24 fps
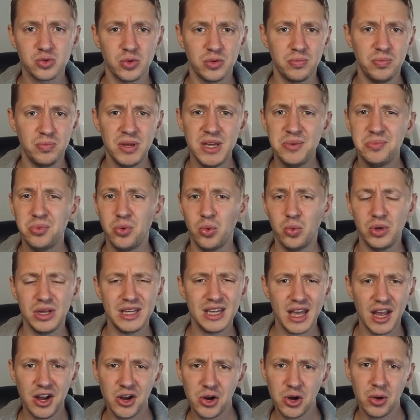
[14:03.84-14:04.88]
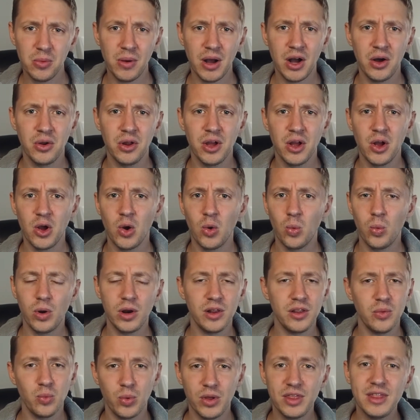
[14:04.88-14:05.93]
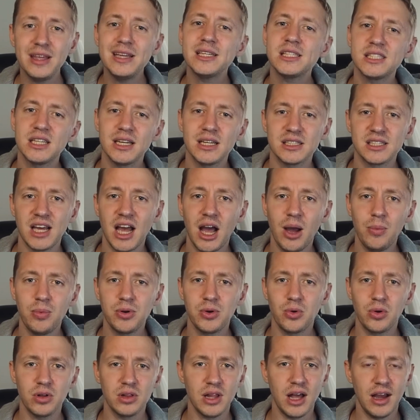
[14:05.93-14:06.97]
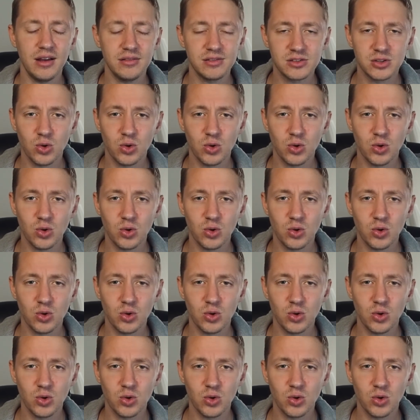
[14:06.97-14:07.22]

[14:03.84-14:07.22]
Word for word: with people we care about. When when these things happen in our lives,